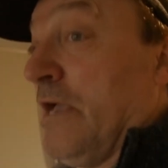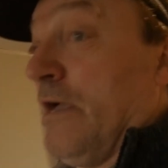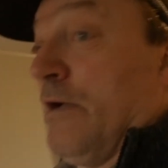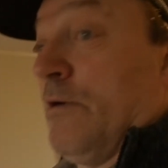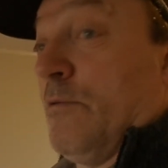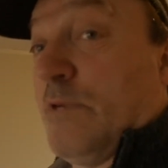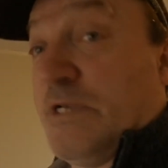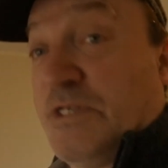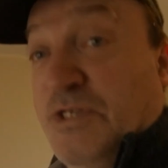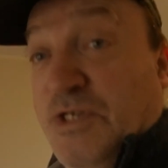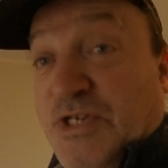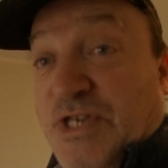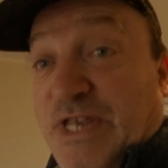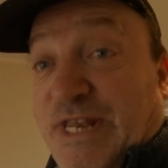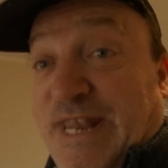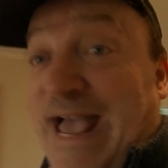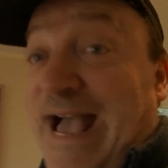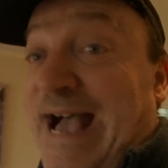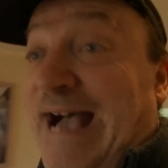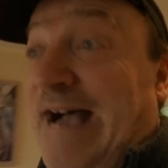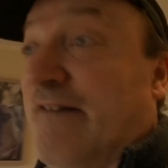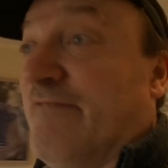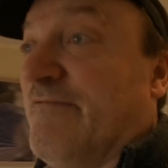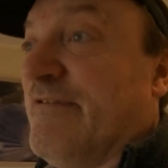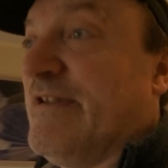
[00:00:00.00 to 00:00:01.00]
what does it
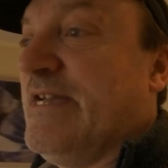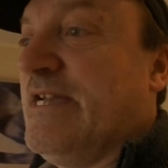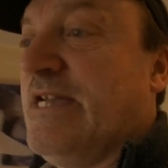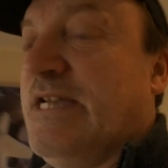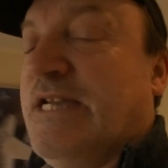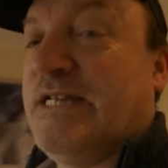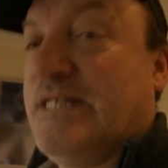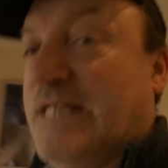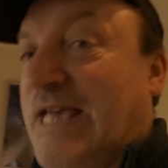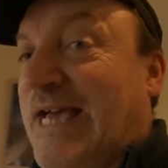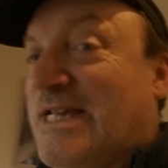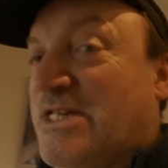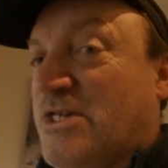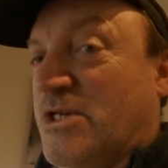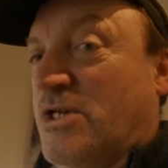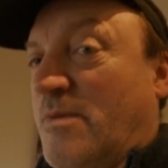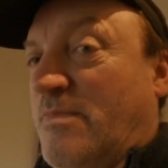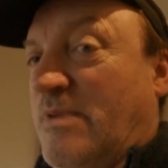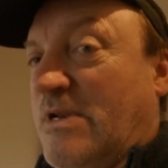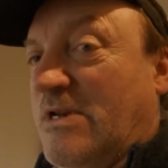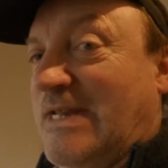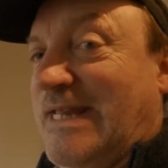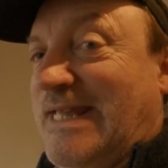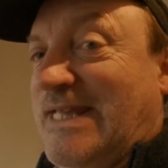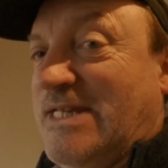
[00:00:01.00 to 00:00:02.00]
have? It has
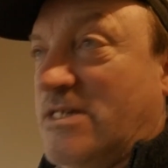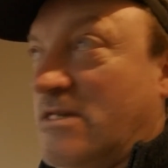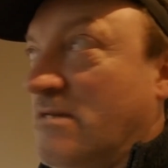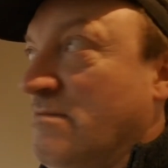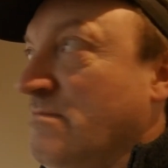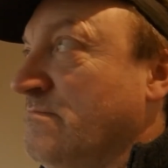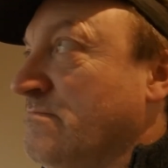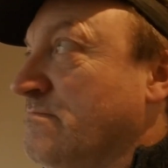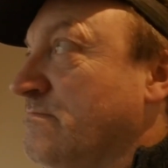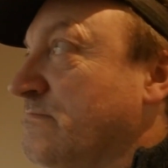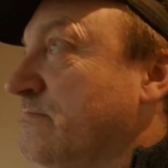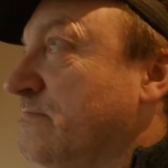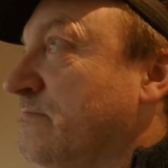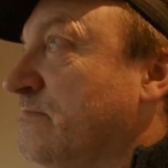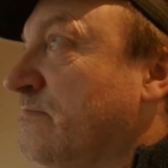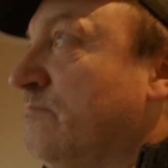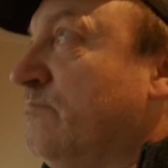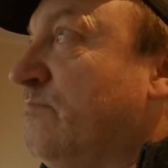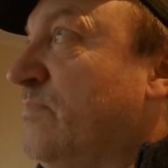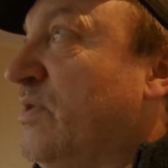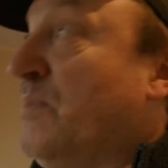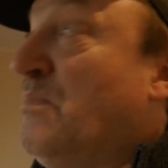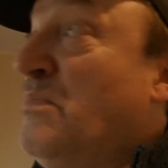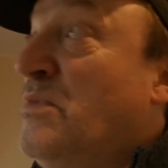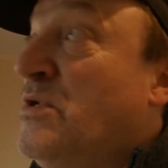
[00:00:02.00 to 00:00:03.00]
double glazing,
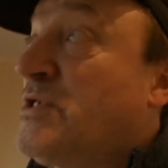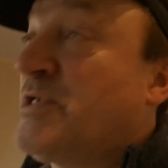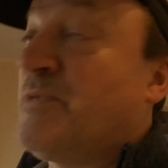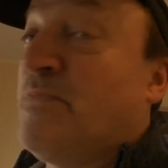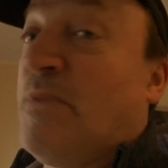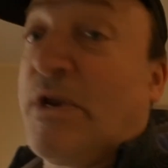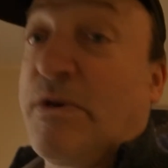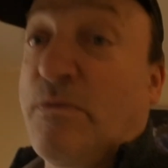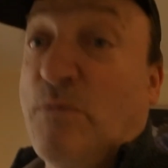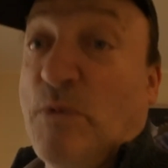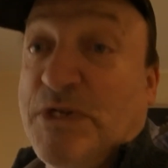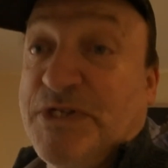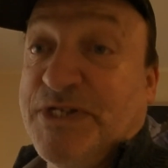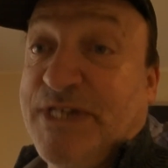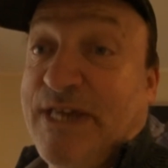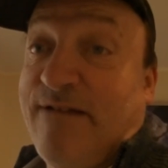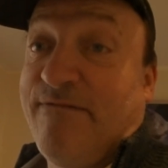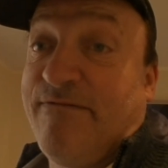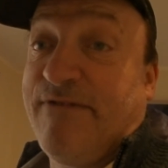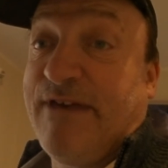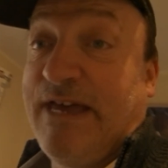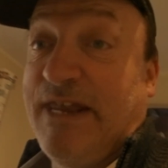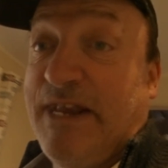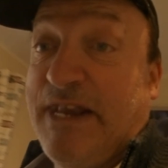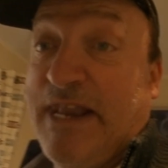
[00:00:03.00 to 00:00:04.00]
but most modern ones have
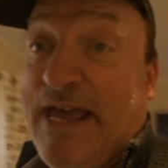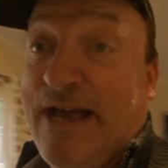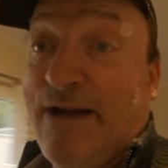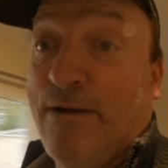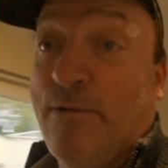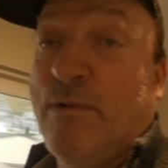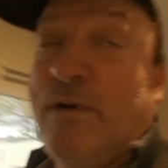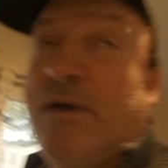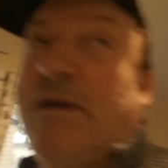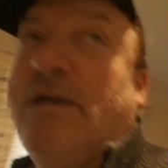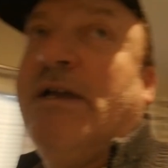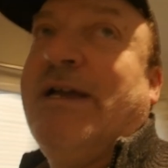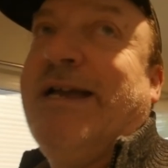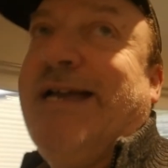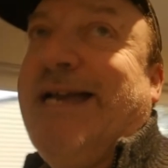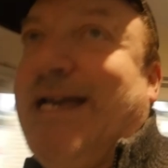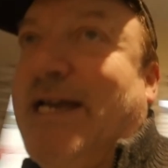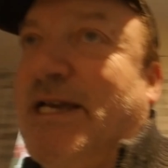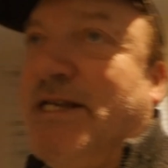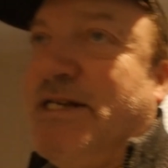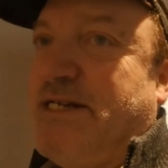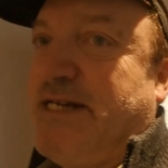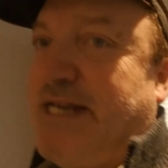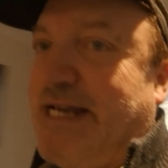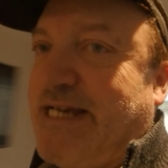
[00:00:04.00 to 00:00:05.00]
that now,
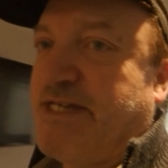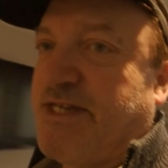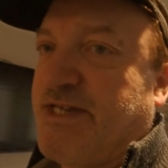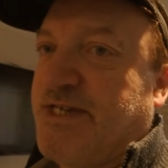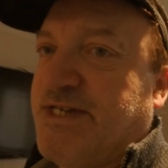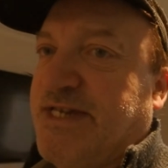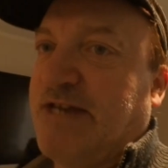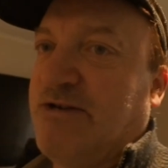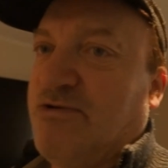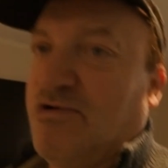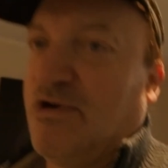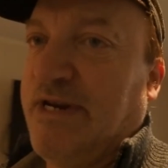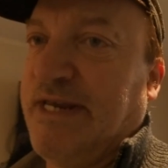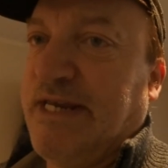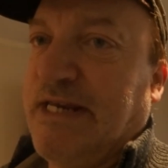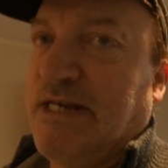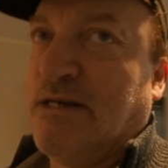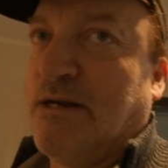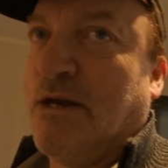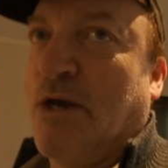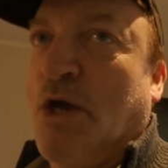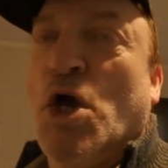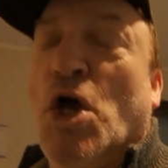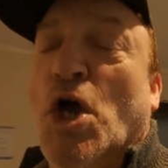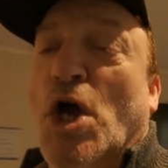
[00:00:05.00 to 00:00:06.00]
and it has the central heating.
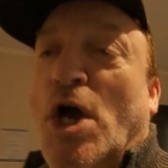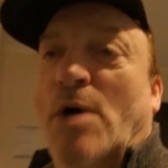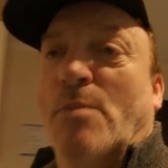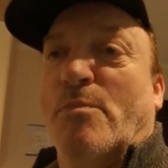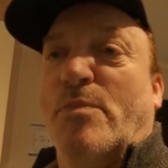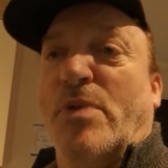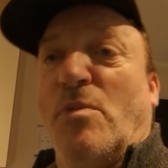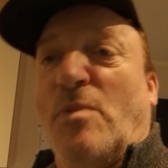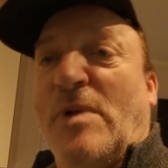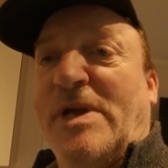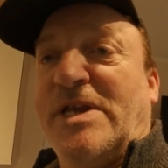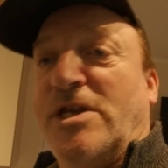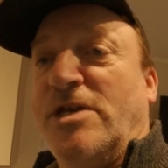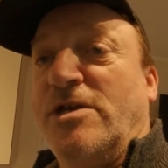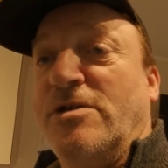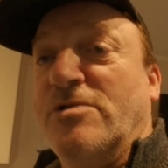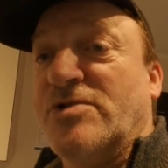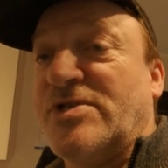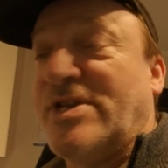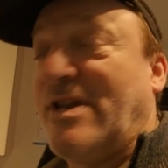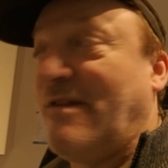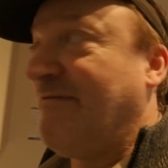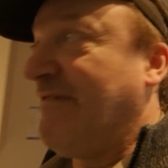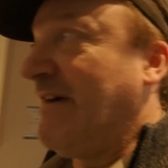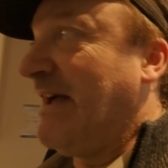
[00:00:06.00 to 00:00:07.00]
But when you're
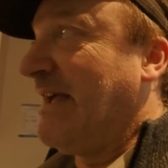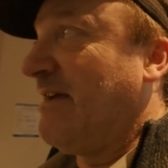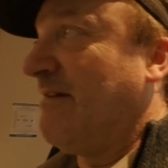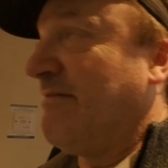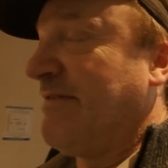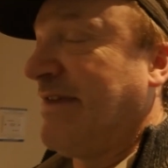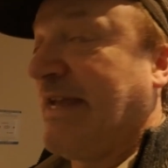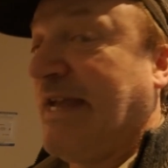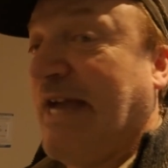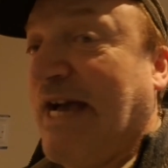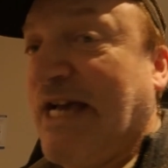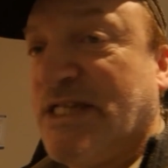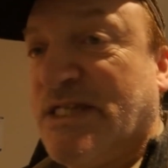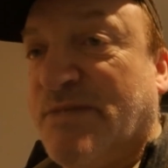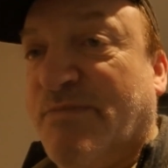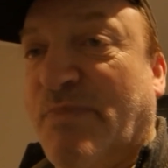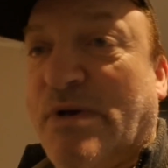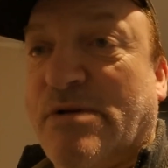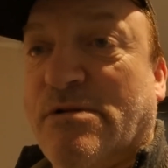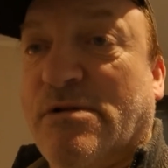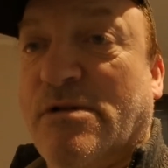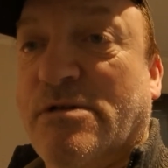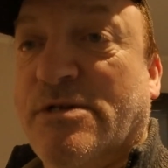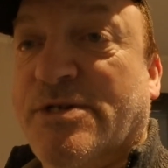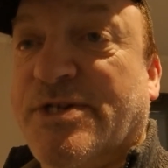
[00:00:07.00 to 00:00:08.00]
using it via the gas
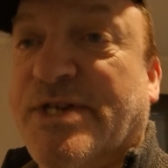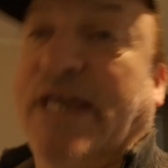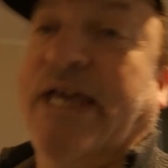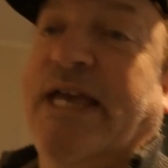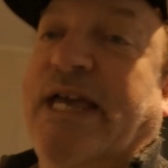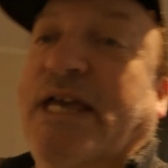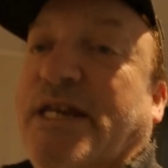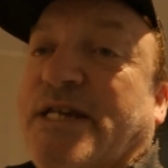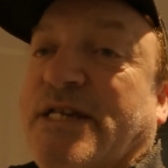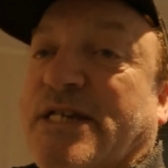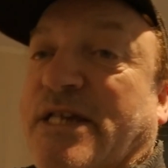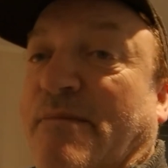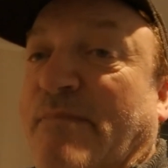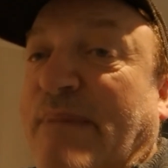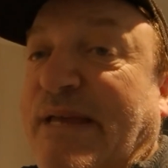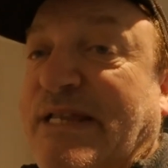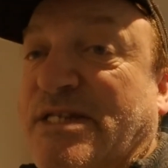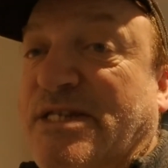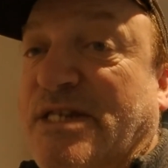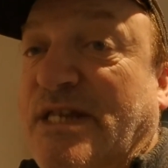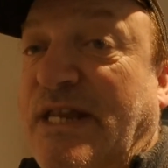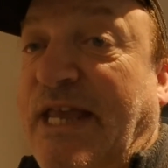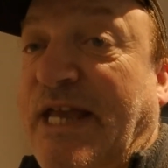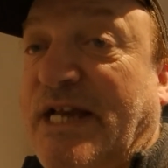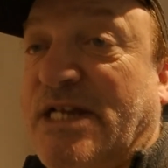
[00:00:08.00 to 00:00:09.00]
bottles, it is
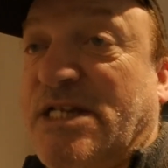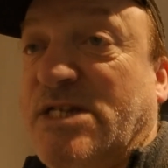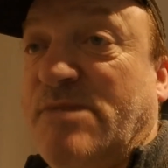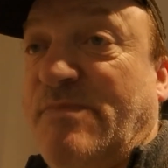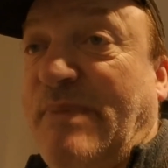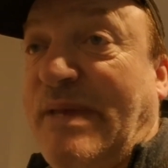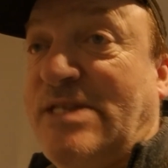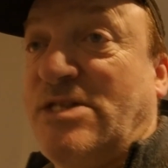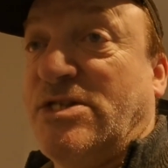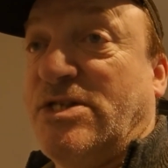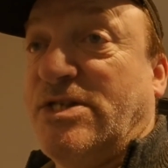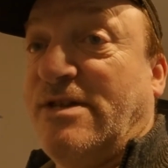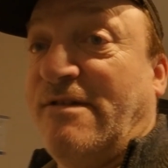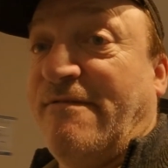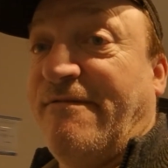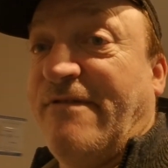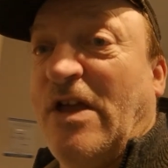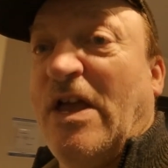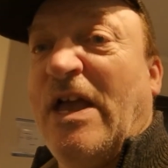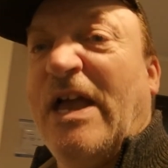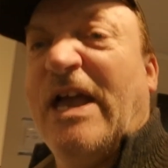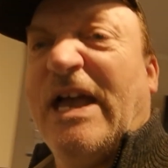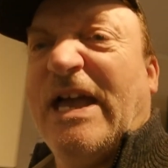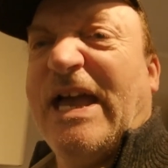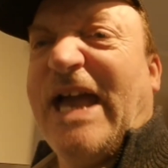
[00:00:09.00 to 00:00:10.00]
immensely expensive.
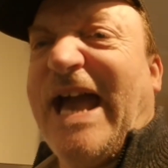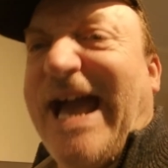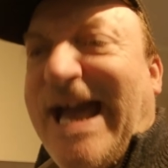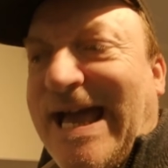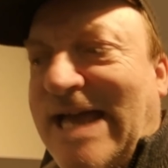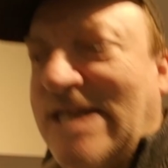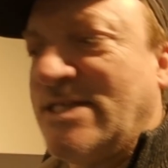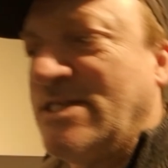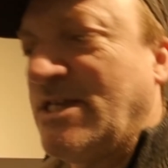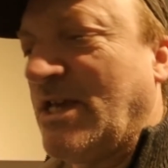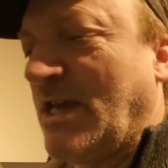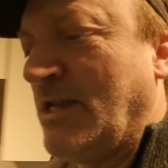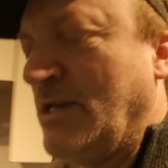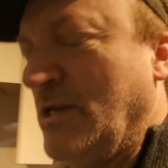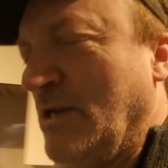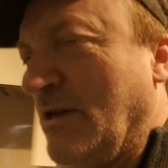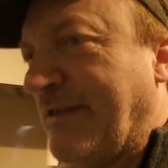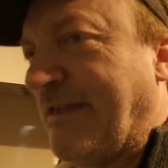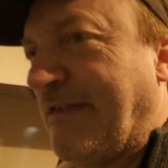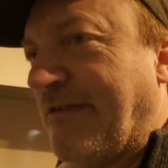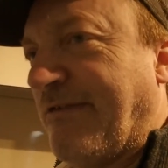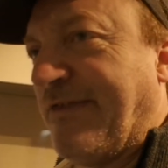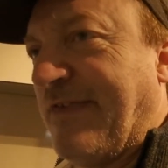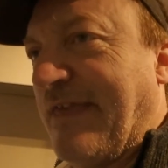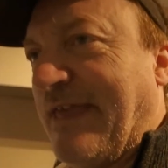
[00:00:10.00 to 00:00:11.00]
And
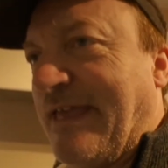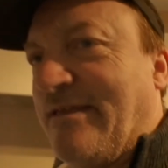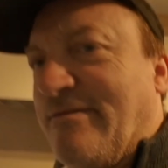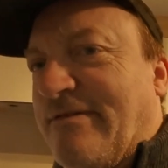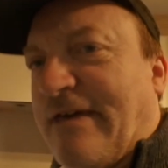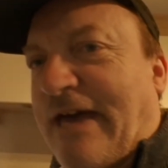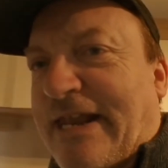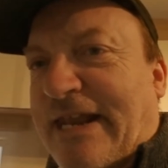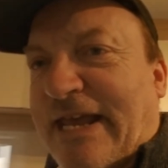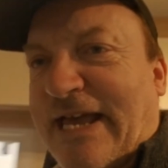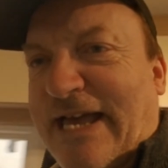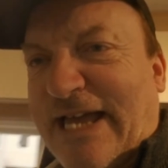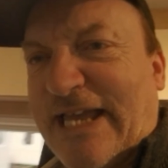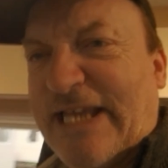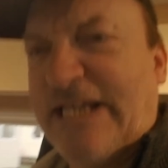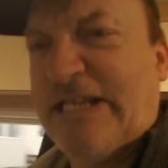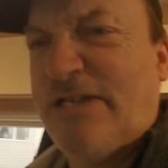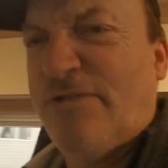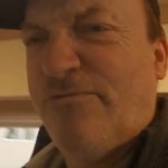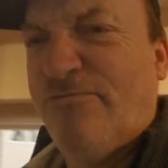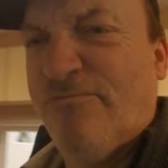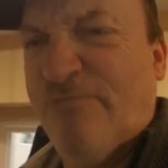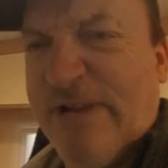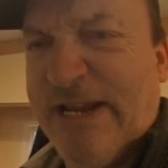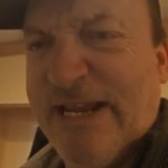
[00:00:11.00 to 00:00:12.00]
another thing that I
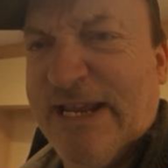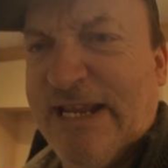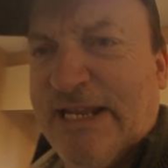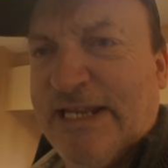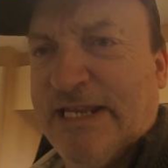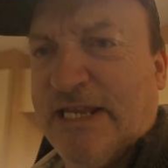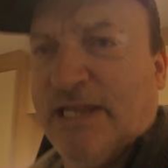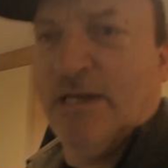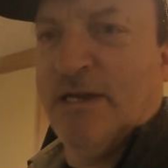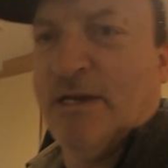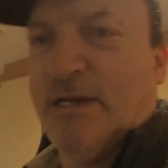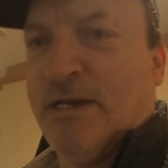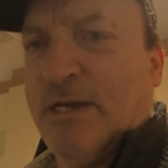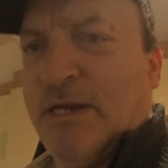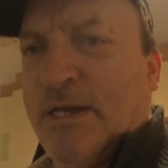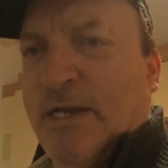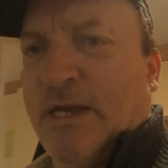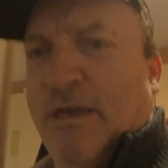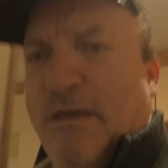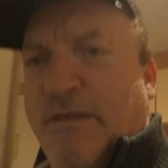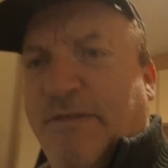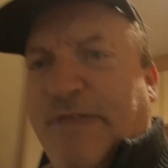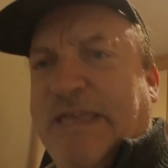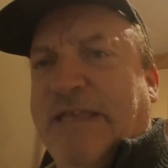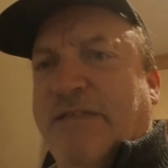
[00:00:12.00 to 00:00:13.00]
really
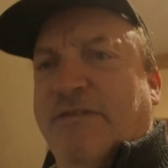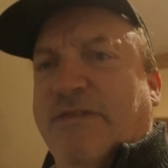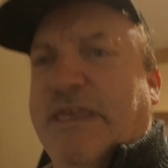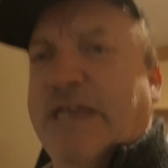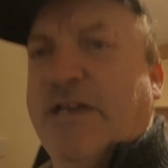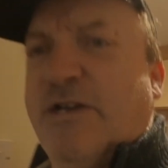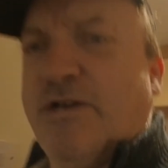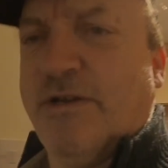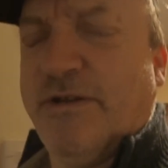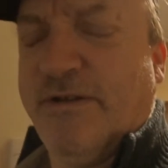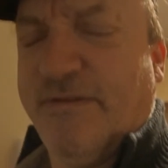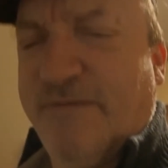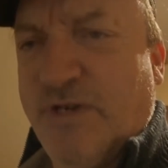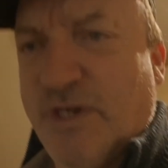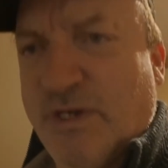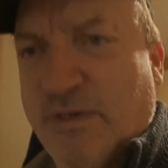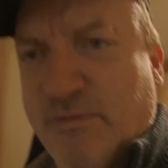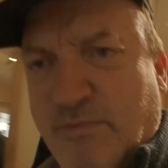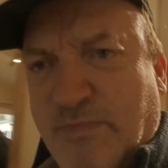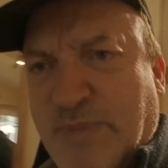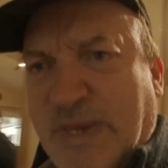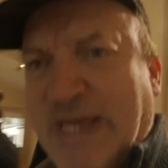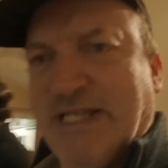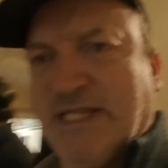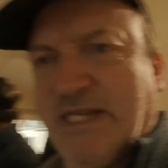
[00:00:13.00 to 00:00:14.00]
think they could have done
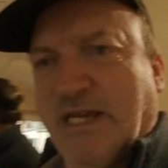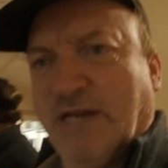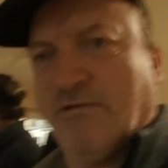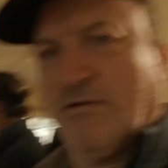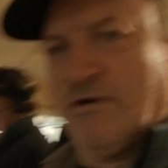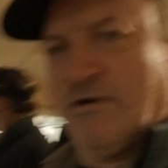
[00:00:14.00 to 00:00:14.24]
better